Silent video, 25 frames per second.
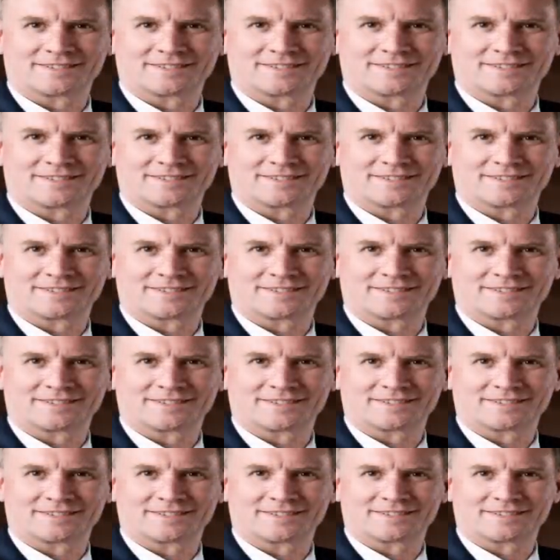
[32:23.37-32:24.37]
that's why the
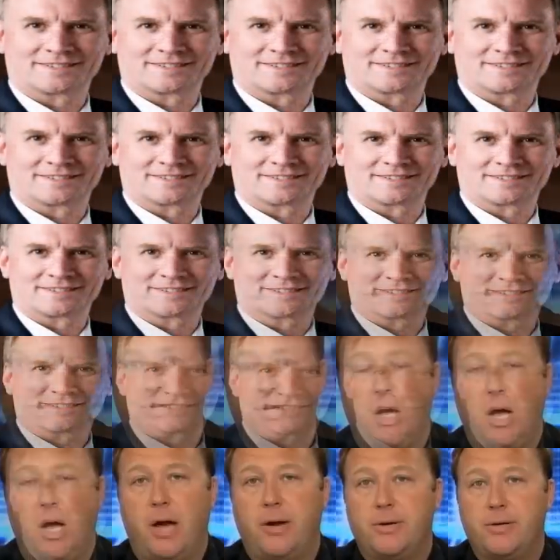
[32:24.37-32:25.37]
social
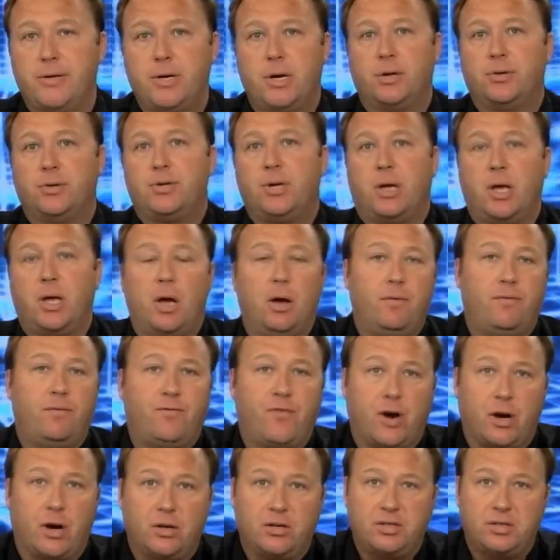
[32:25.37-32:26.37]
engineers 100 years ago
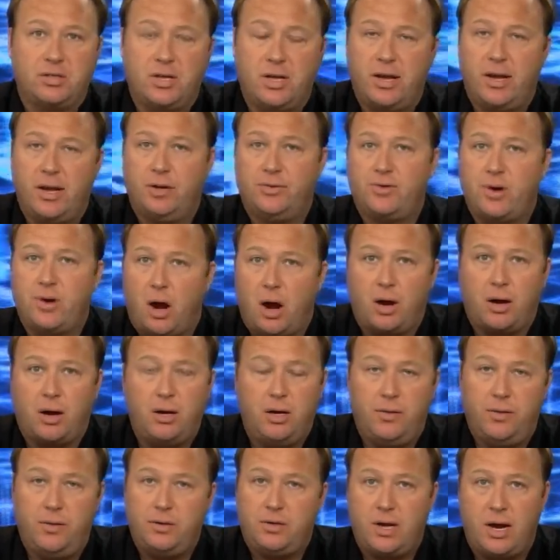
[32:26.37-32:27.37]
first thing
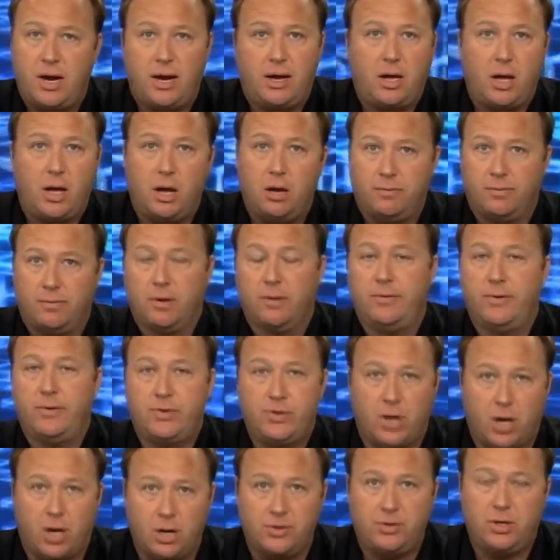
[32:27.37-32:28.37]
targeted the takeover of the
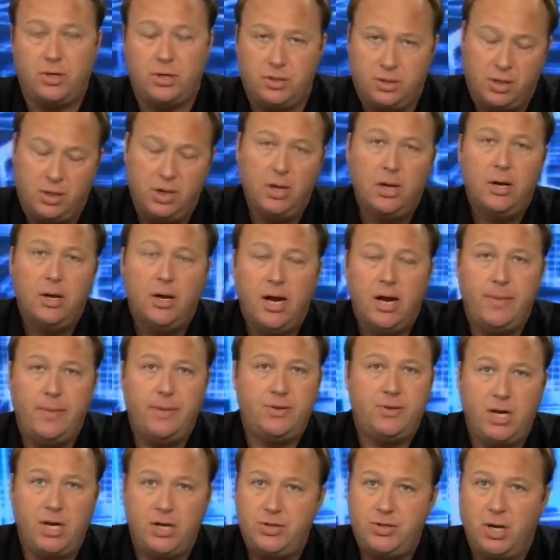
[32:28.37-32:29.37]
churches and
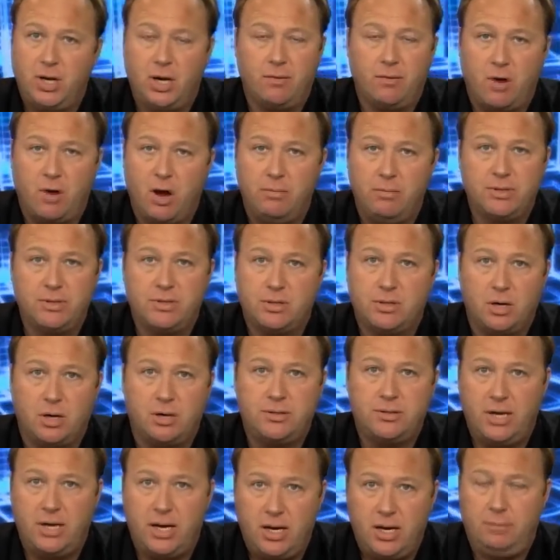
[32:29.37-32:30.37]
the teaching of Romans
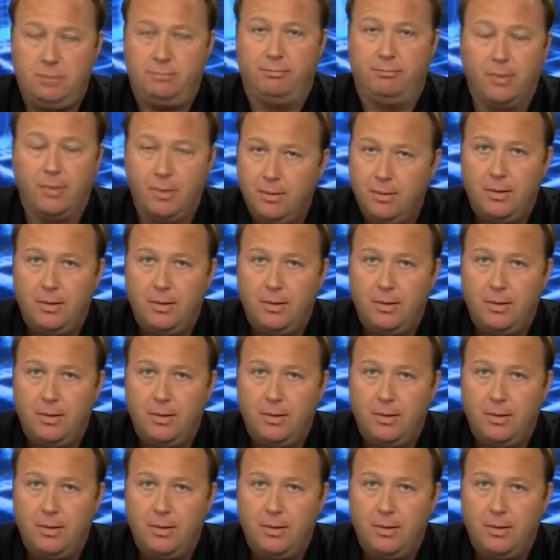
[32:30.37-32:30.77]
13.